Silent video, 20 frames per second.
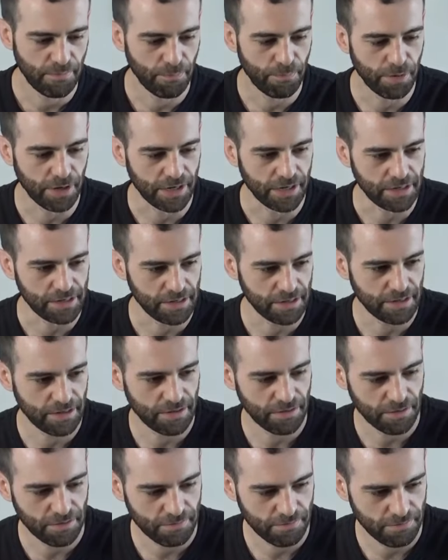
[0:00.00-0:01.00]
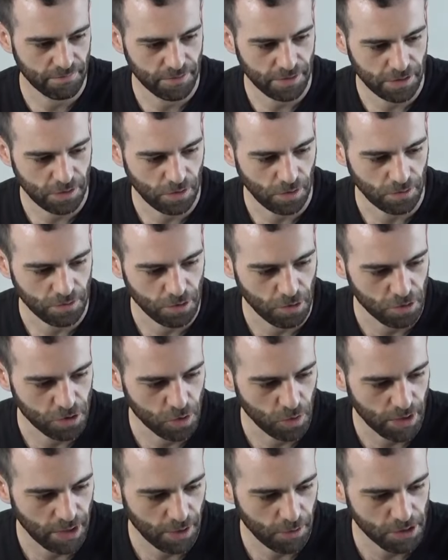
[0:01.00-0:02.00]
But your
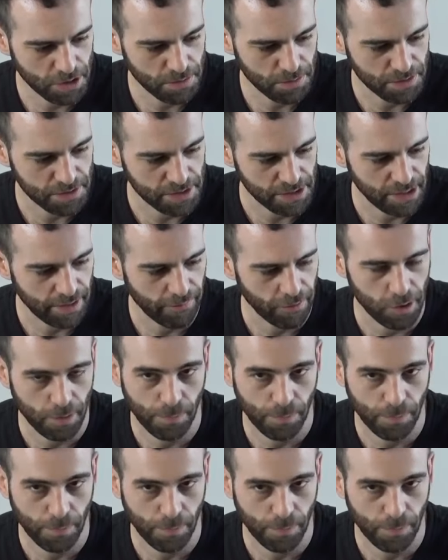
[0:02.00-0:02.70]
yuca Christmas Eve or